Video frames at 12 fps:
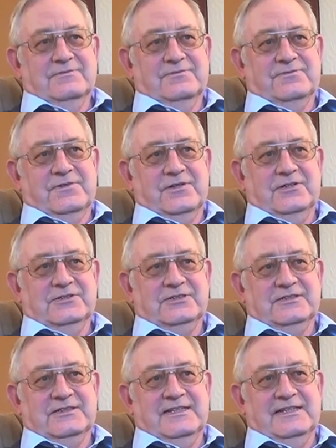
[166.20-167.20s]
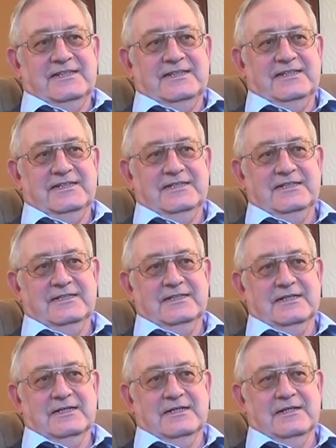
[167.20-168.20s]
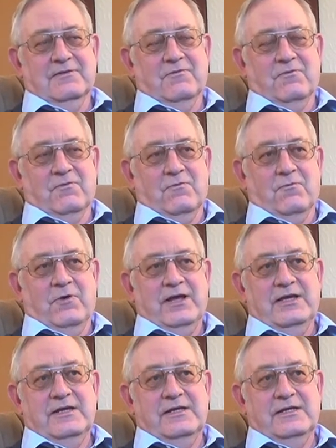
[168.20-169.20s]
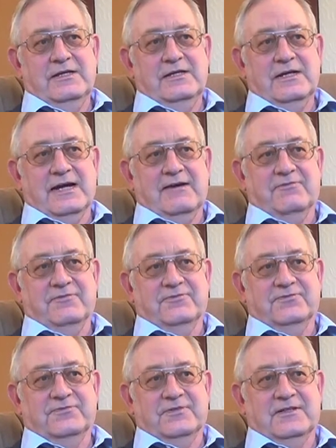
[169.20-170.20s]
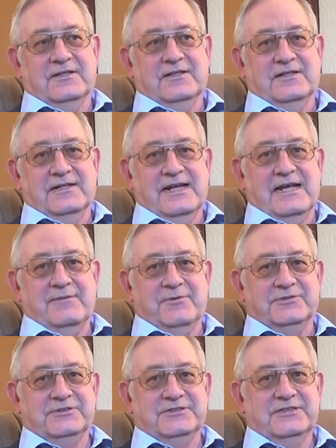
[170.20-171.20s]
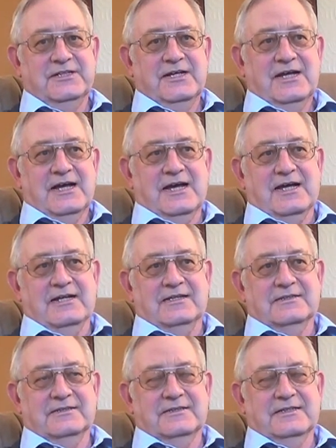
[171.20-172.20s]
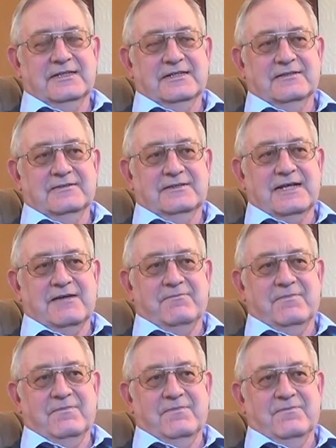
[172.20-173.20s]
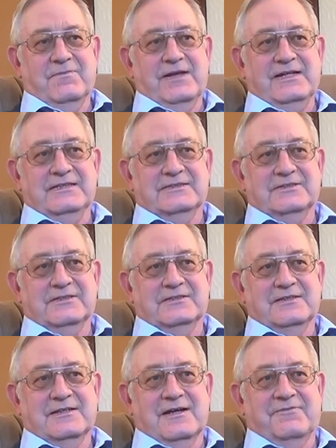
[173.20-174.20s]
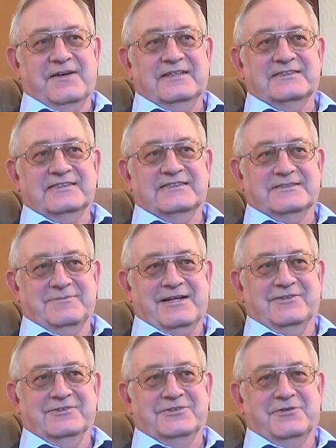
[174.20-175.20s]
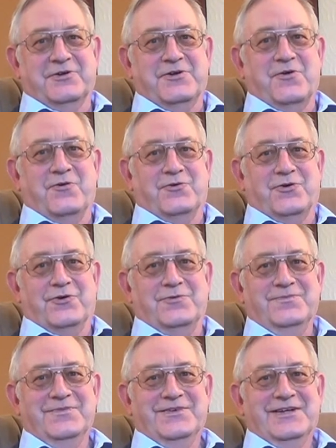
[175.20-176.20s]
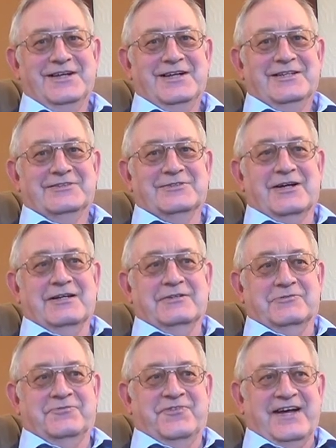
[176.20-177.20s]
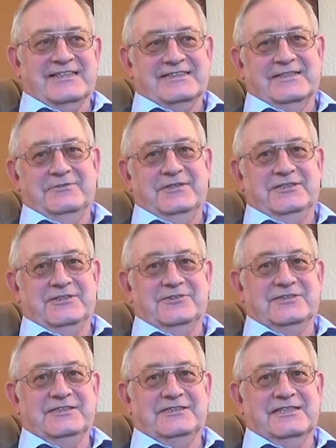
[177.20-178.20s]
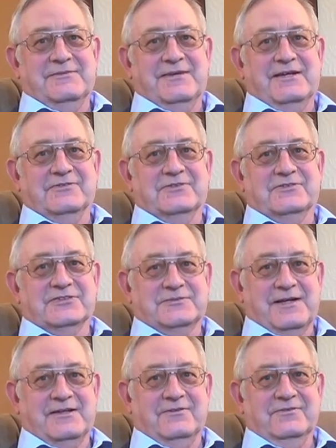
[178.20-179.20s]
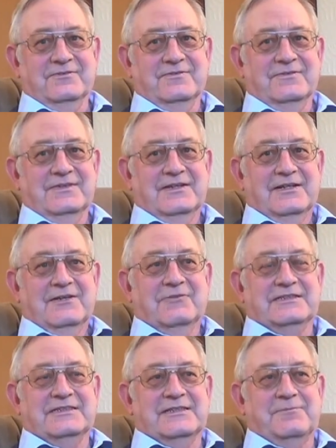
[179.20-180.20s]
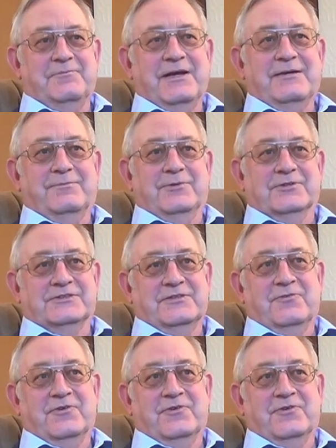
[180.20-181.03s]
Firstly, we have neighbours, and that means that offensive smells are a no-no, so it vastly reduces the amount of smell, which is a big plus and